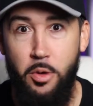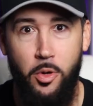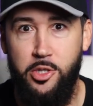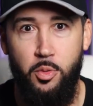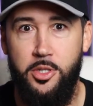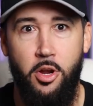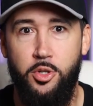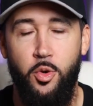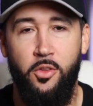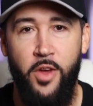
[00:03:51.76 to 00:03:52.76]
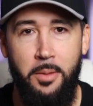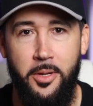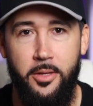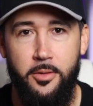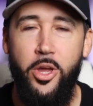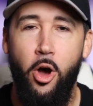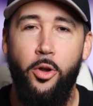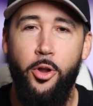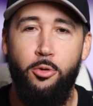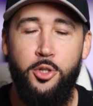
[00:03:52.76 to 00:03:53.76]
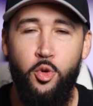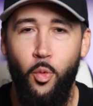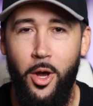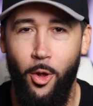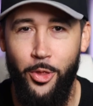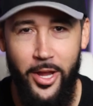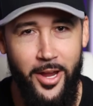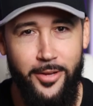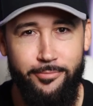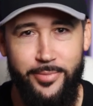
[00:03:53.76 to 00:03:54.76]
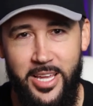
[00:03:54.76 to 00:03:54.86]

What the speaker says: He wants to return to his family. We all know too well that